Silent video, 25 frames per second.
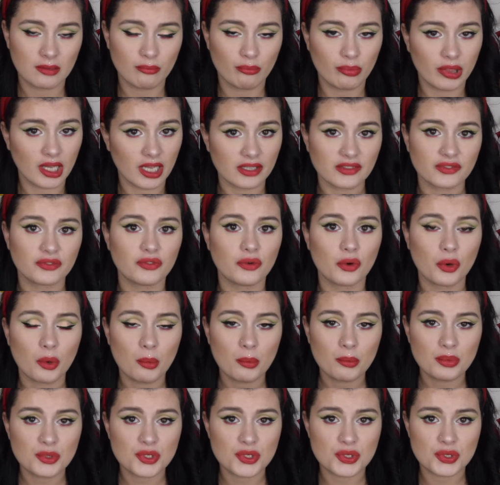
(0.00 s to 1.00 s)

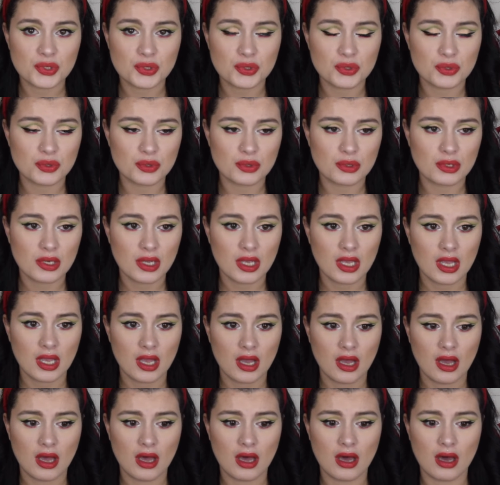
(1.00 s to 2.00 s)
platform to
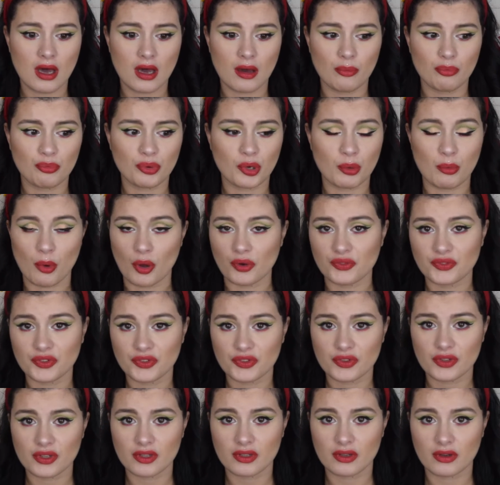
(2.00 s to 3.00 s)
promote
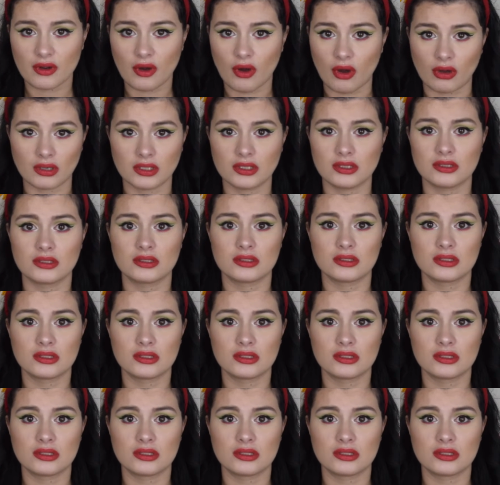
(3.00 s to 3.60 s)
on,